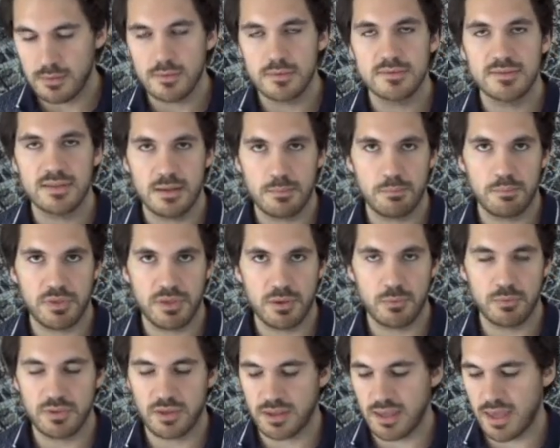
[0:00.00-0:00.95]
Same thing
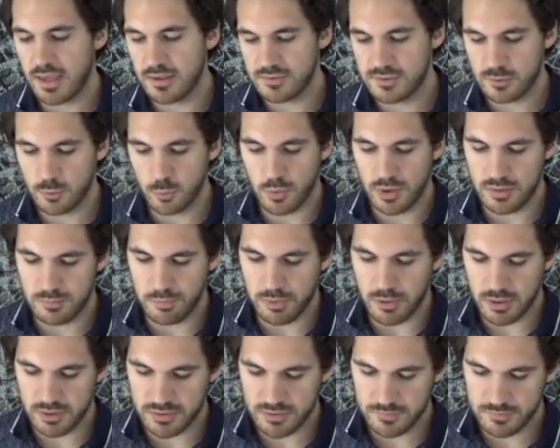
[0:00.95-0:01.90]
with the k squared
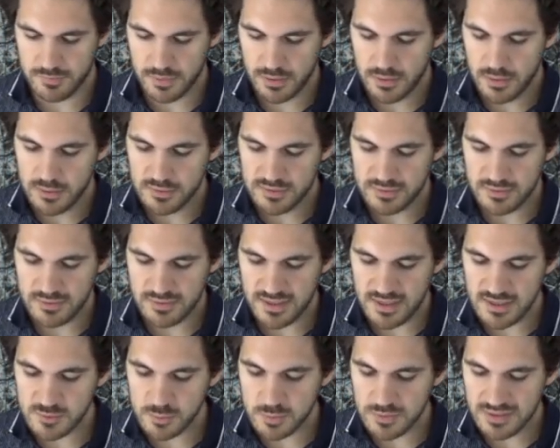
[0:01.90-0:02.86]
part. So
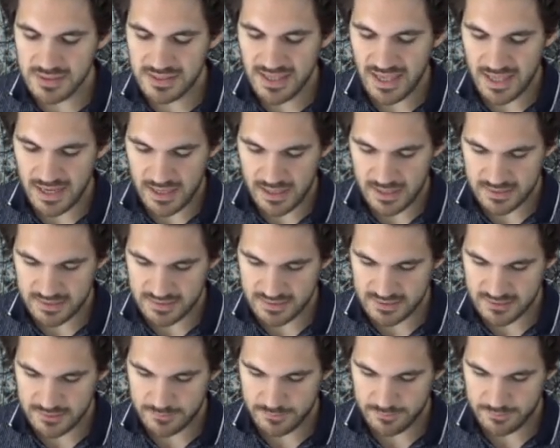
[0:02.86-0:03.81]
this would get us